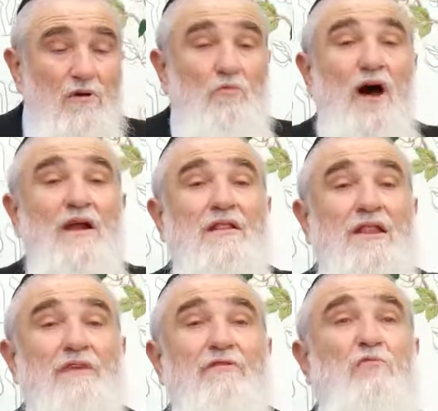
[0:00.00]
want to
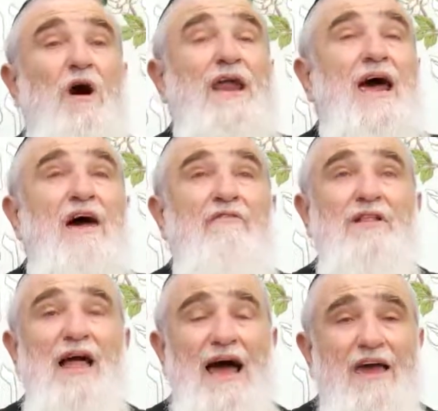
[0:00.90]
live. We want to have a
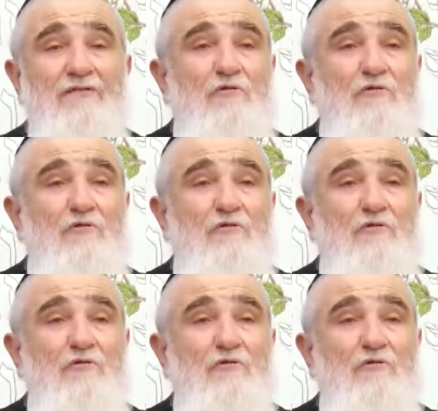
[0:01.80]
life.